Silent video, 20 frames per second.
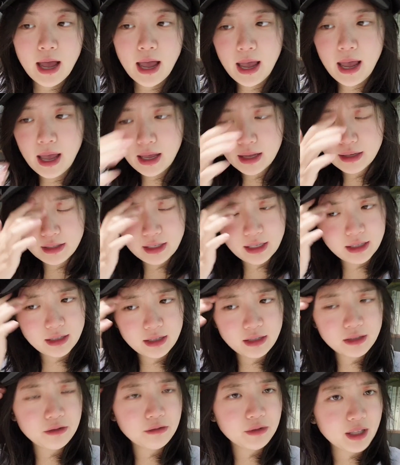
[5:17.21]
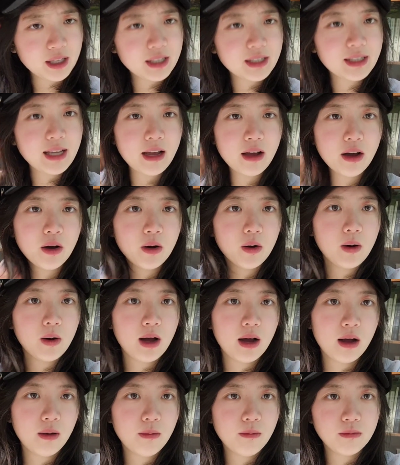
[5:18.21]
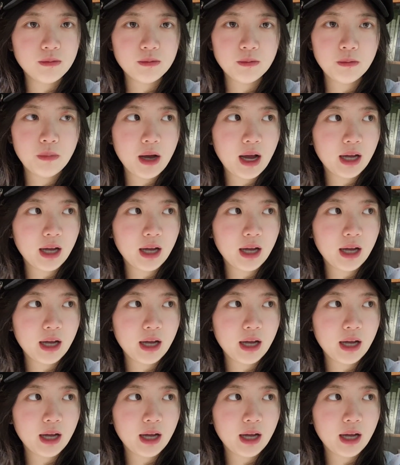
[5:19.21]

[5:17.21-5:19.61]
And he doesn't really say, but